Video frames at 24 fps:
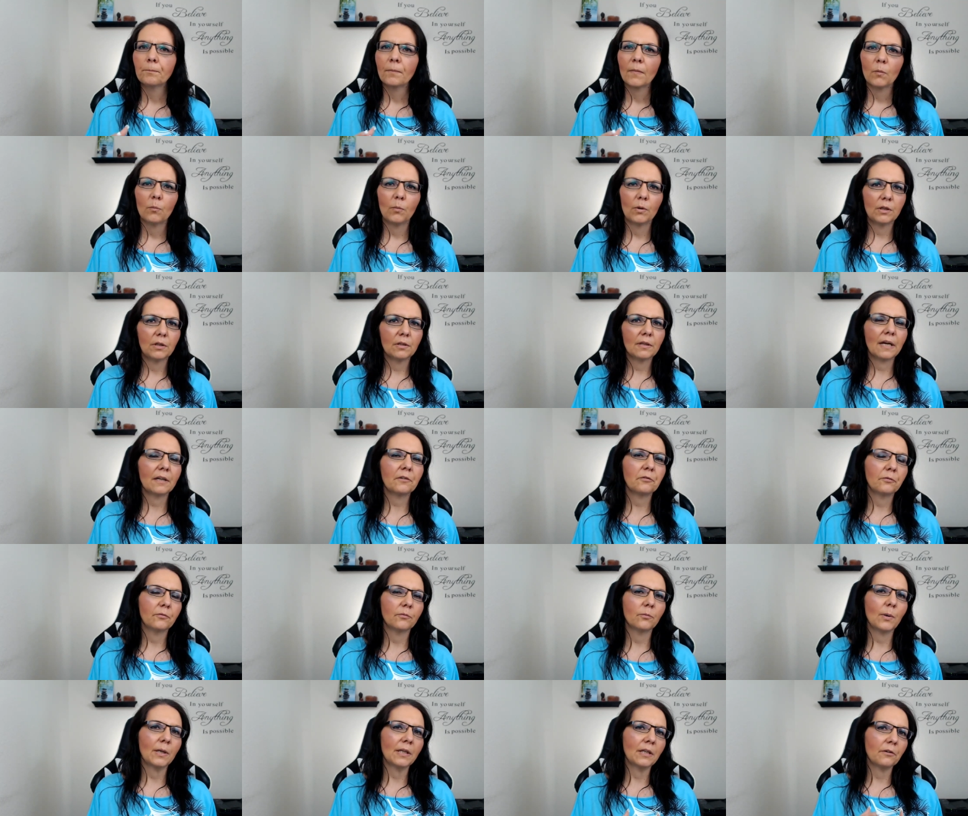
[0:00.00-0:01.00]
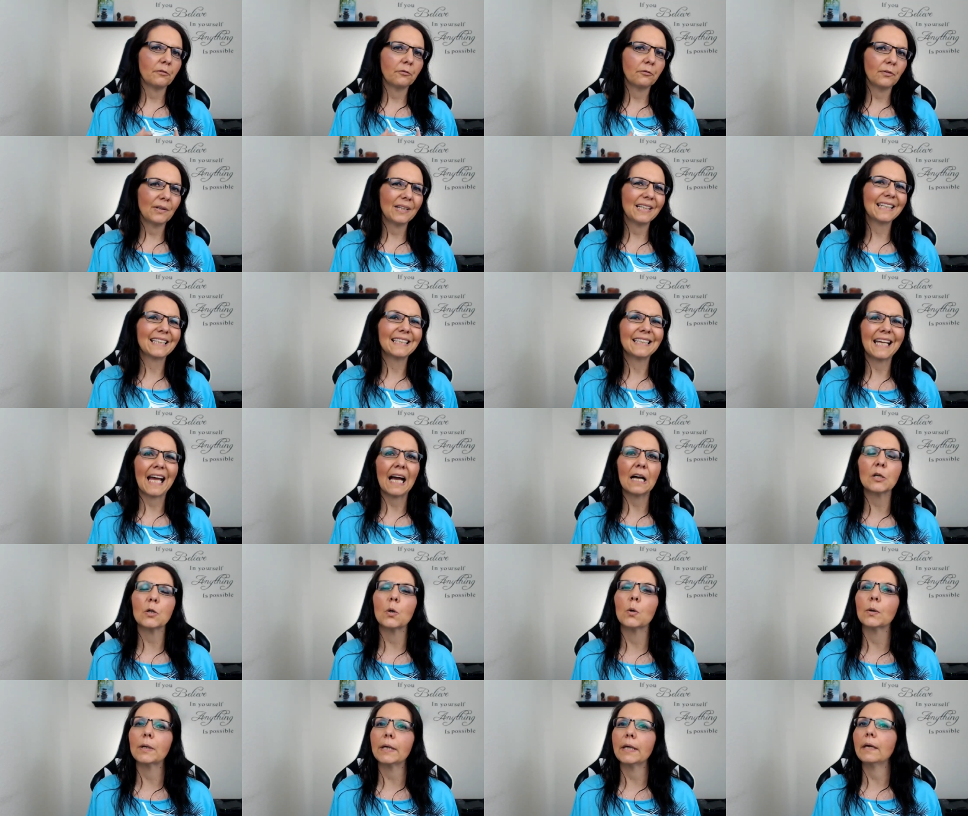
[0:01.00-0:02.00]
When you're not, when you're feeling not
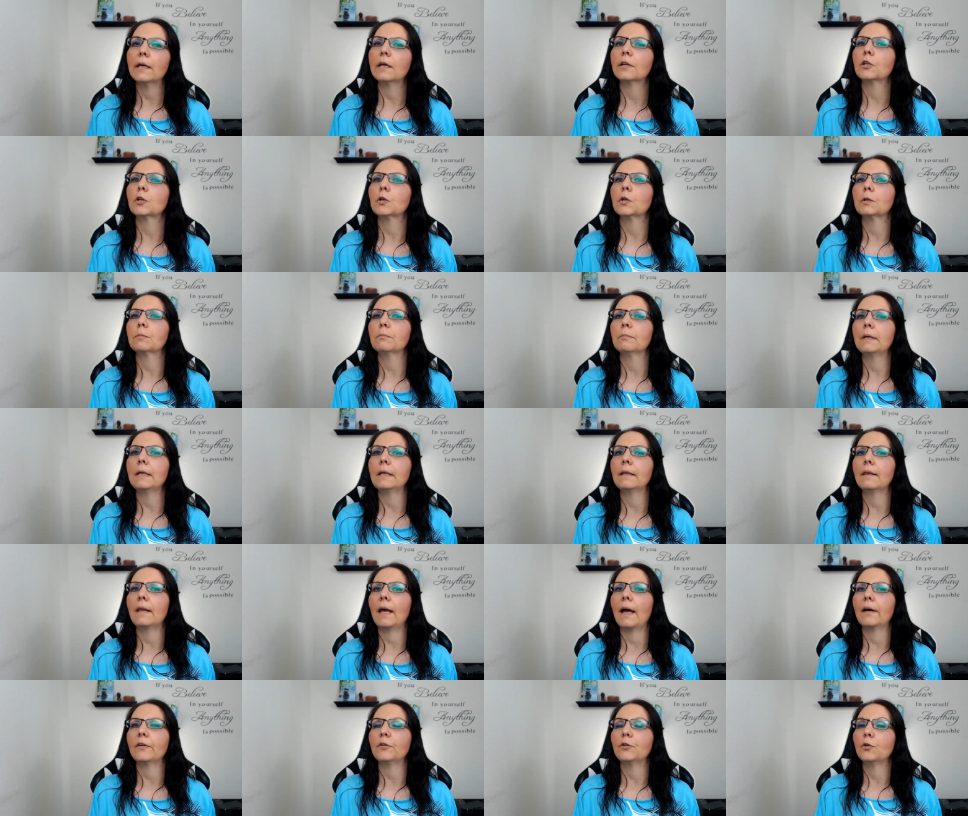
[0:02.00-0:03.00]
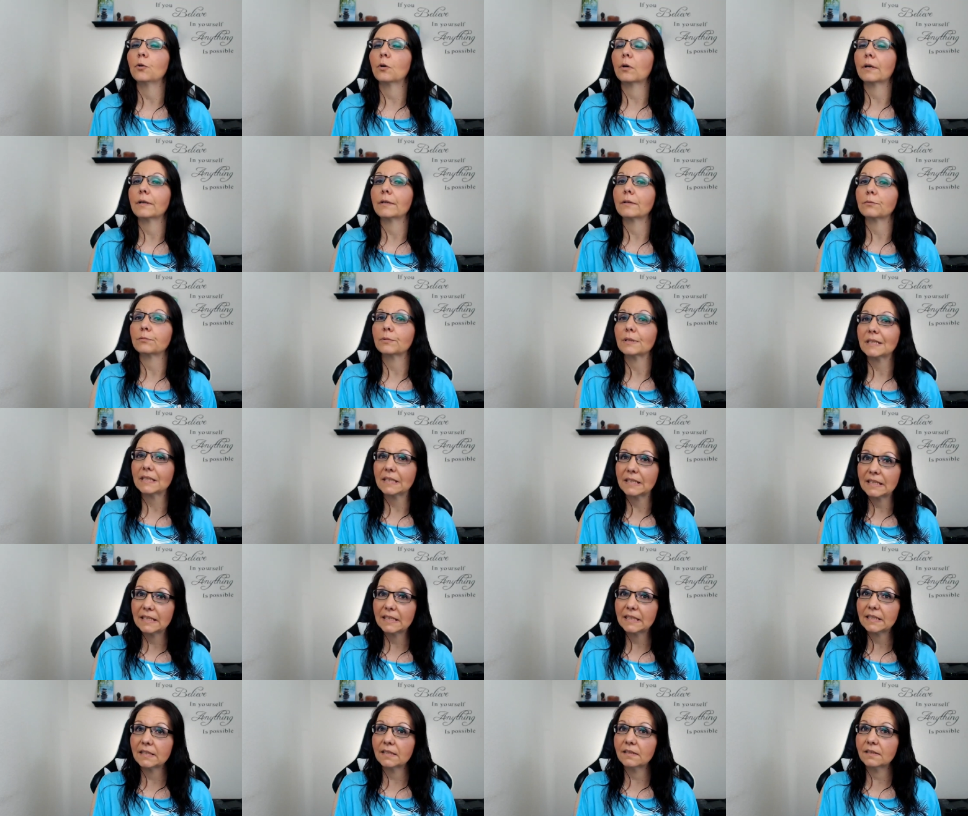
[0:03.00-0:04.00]
okay, it could mean that you're in
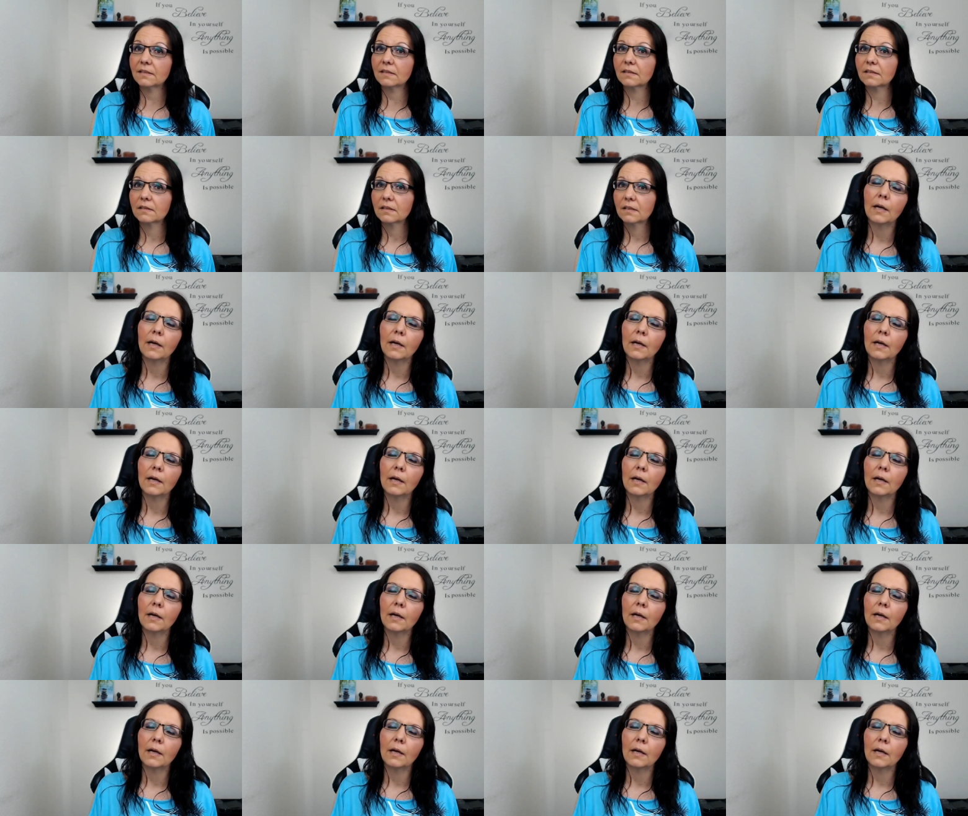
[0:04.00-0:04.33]
resistance